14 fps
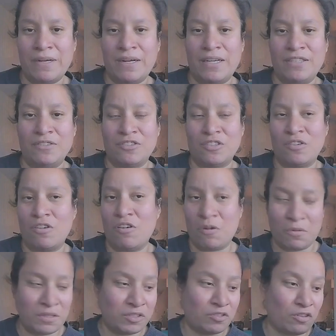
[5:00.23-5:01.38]
and I used to
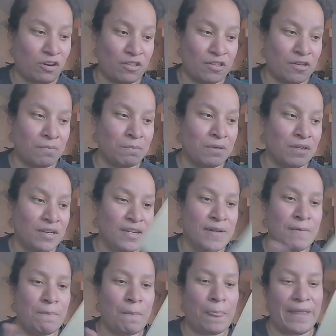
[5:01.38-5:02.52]
always draw them
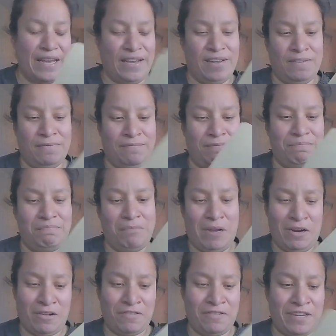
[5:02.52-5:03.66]
And
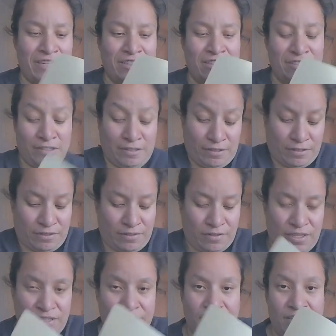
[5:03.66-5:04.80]
matter of fact,
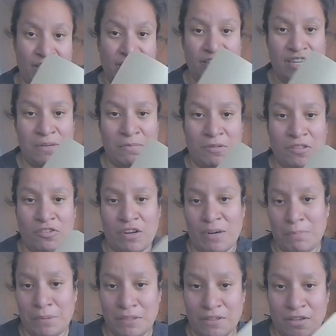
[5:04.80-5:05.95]
his nickname was
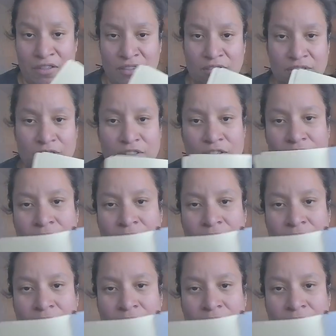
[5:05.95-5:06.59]
Grandpa Ducks.